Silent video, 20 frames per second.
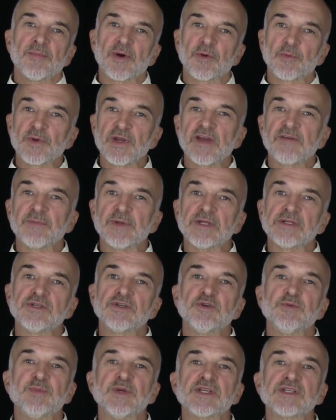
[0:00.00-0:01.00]
but we have been
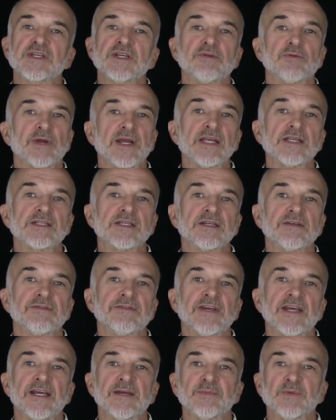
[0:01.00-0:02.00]
too busy raising
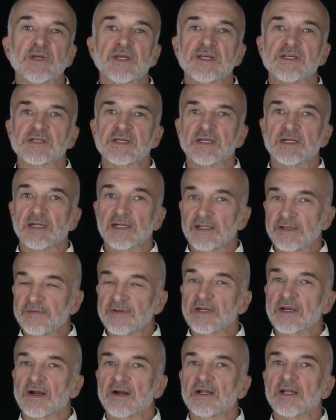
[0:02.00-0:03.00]
families and
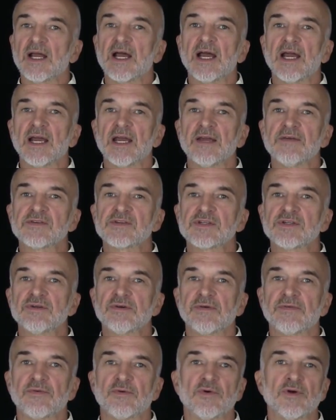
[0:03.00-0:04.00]
living our lives
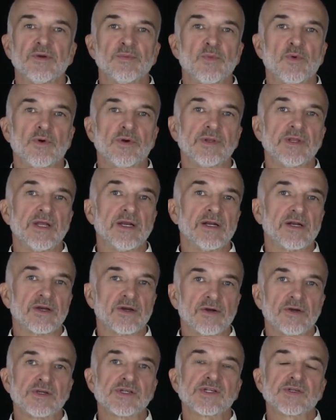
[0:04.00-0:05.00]
to afford more than a
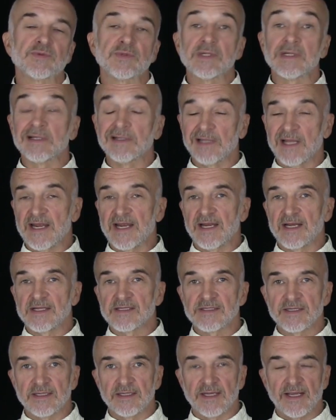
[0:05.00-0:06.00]
cursory
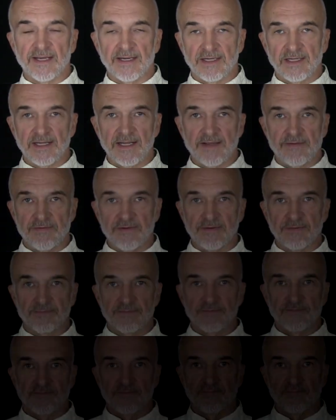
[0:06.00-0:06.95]
glance at 9/11.